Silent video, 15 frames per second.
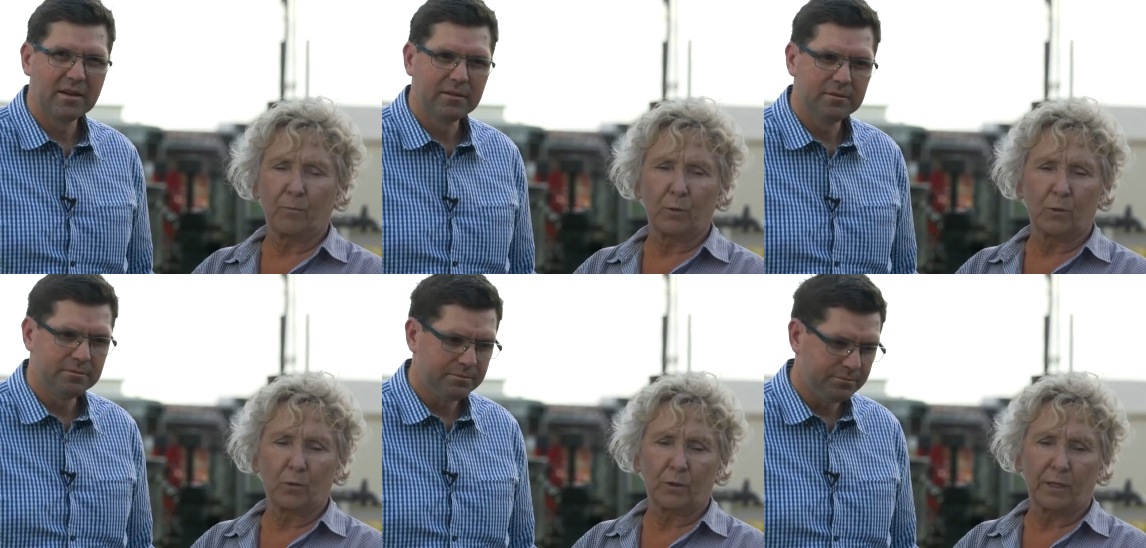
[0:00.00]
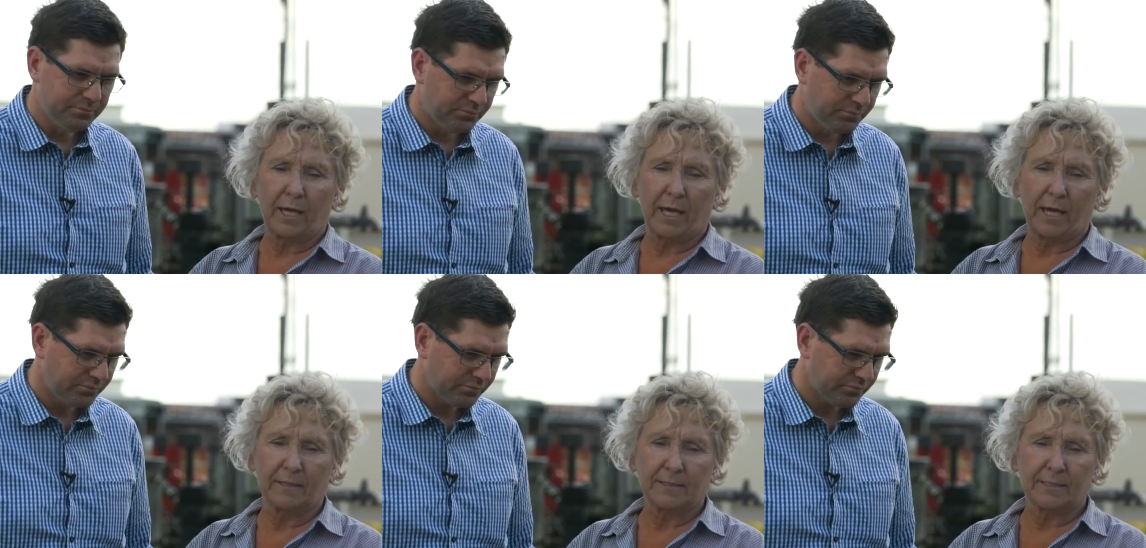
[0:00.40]
Speaker 1: ball
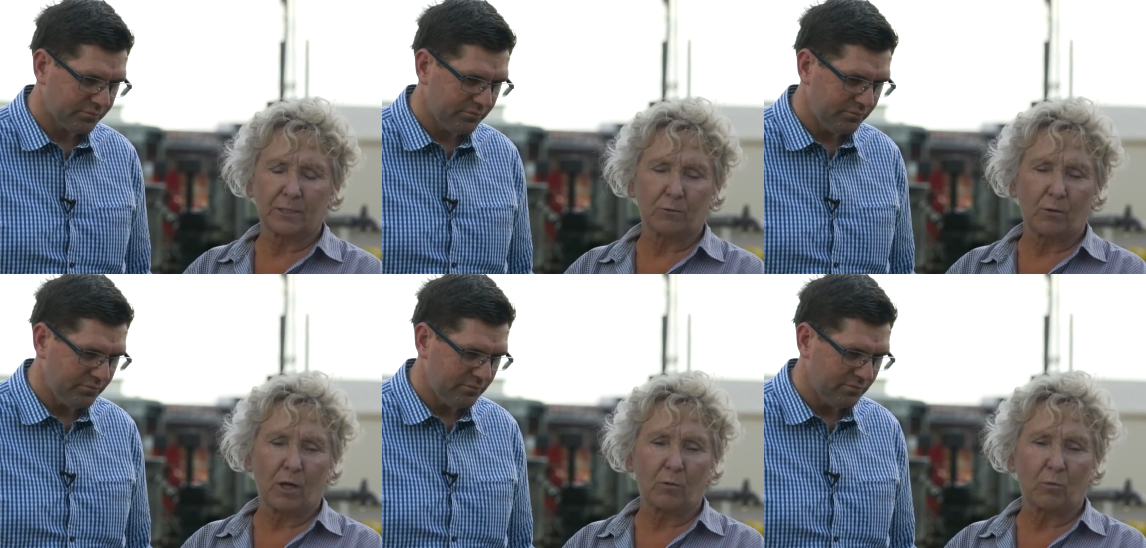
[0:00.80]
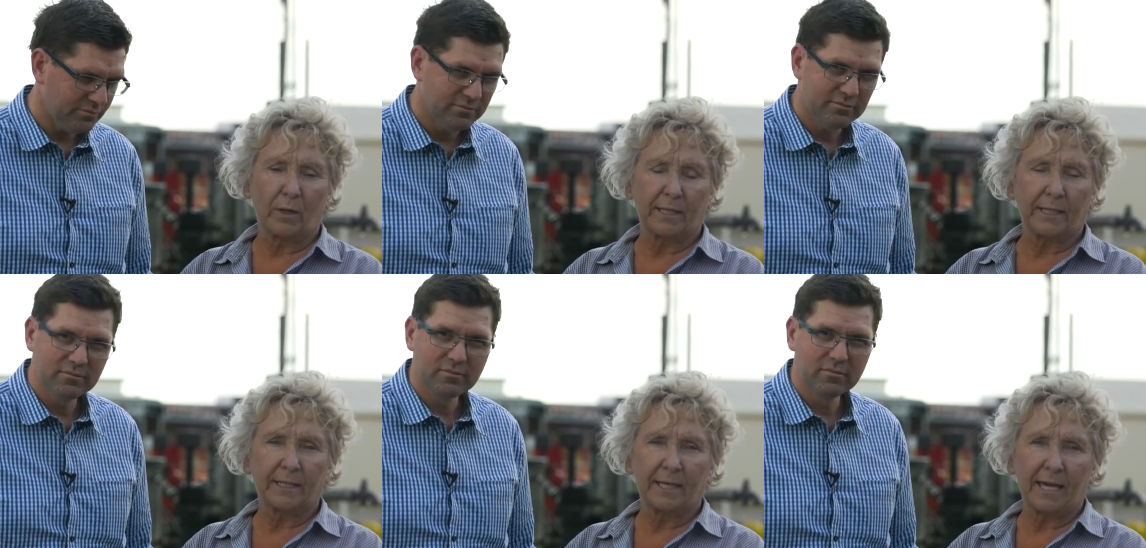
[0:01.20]
gowns to our
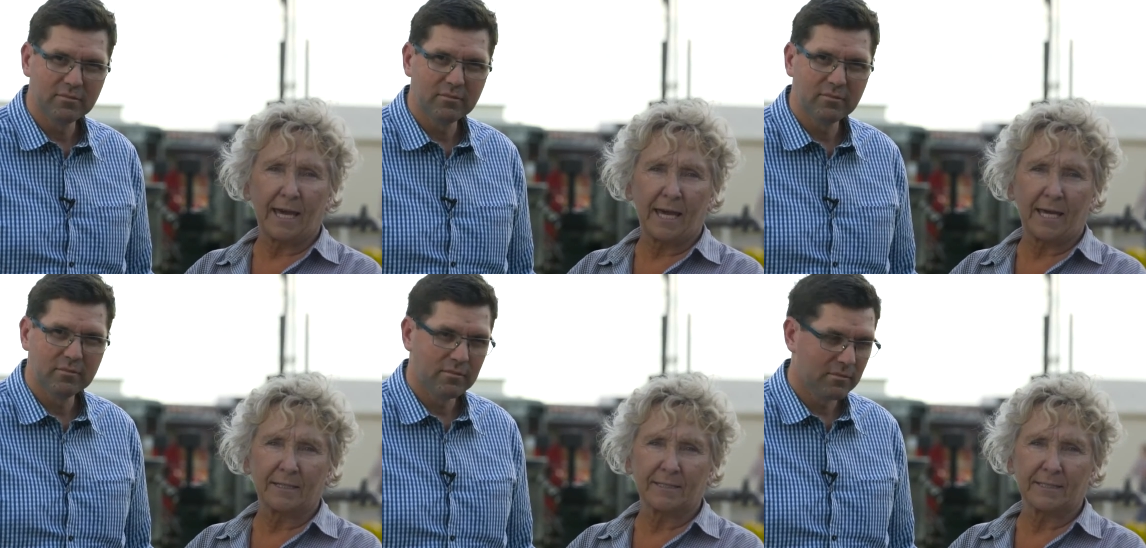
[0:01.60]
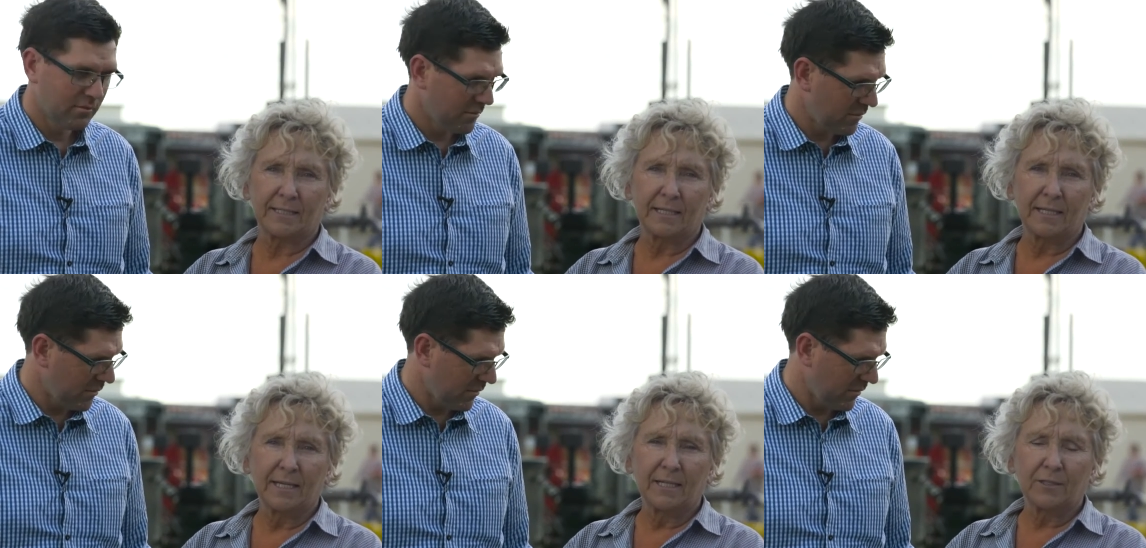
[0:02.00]
wedding gowns
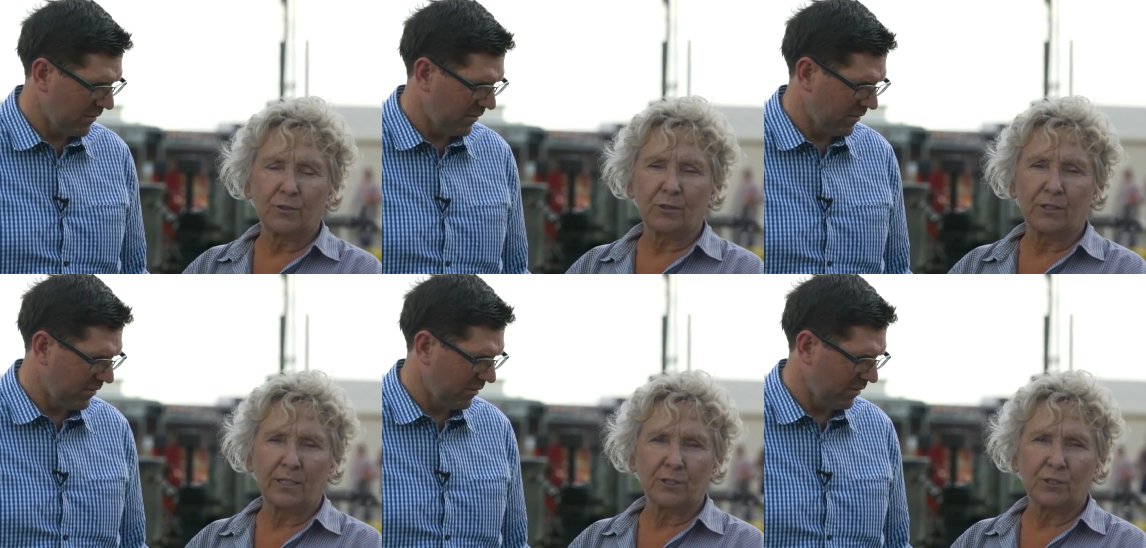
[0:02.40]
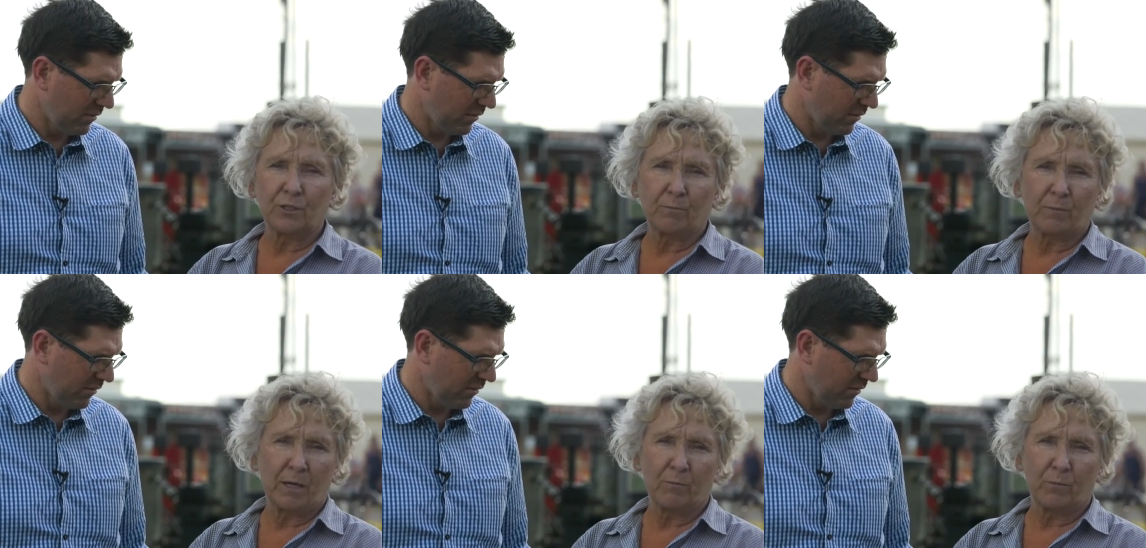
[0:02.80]
to
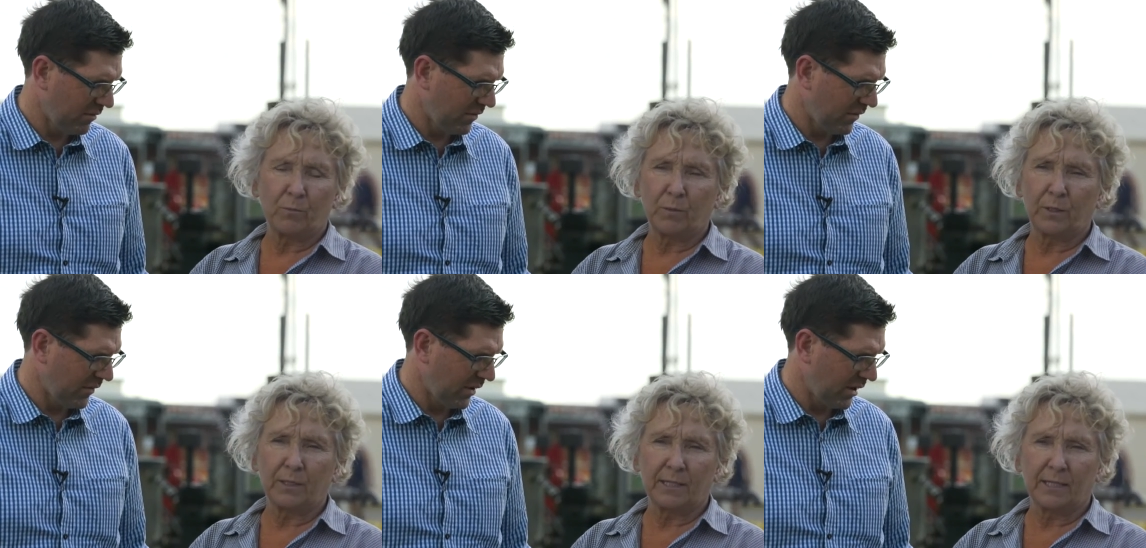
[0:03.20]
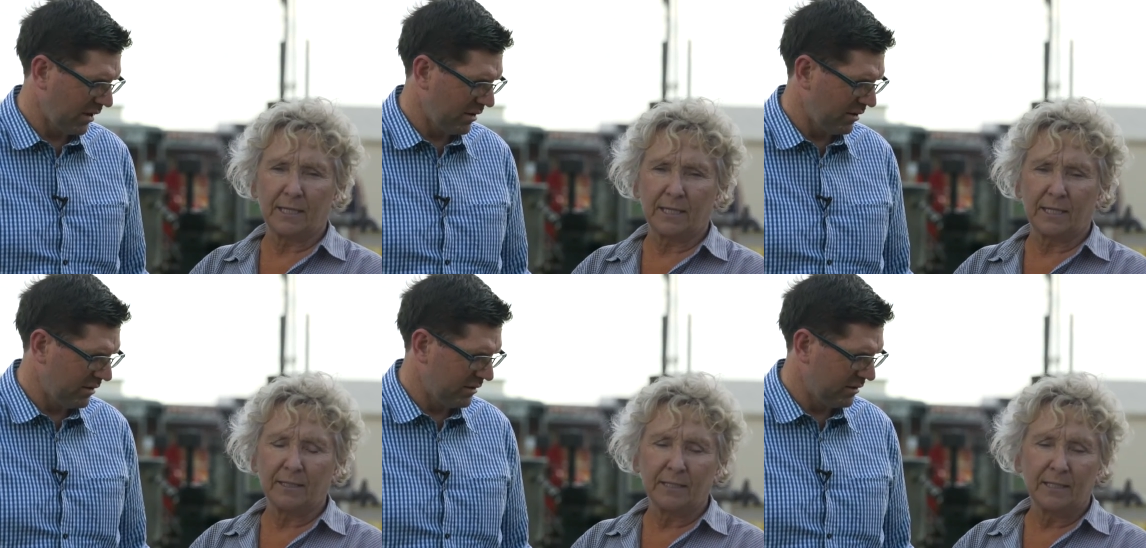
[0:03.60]
kitchen
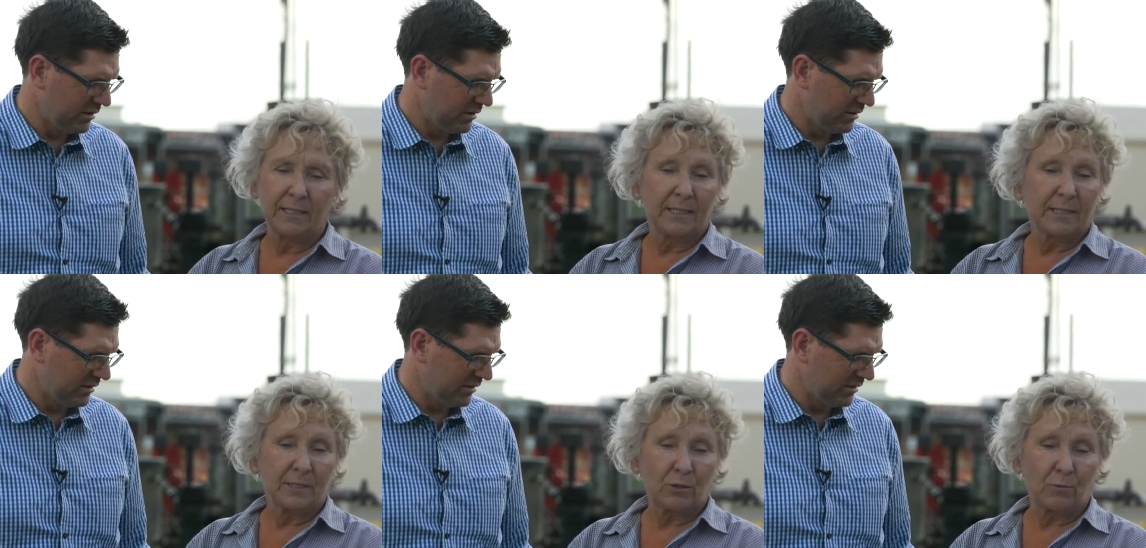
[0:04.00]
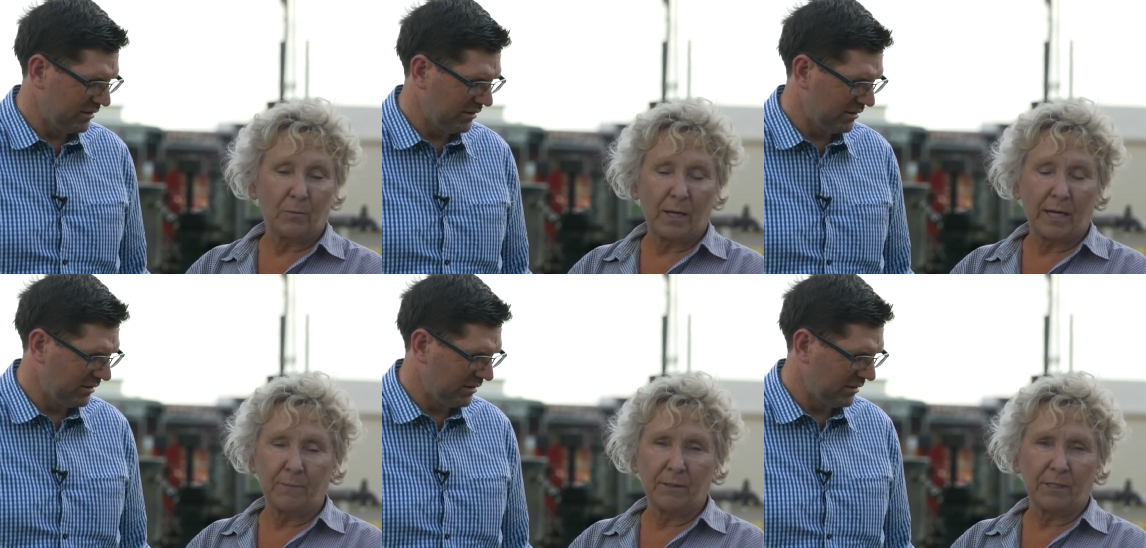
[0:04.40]
memorabilia to baby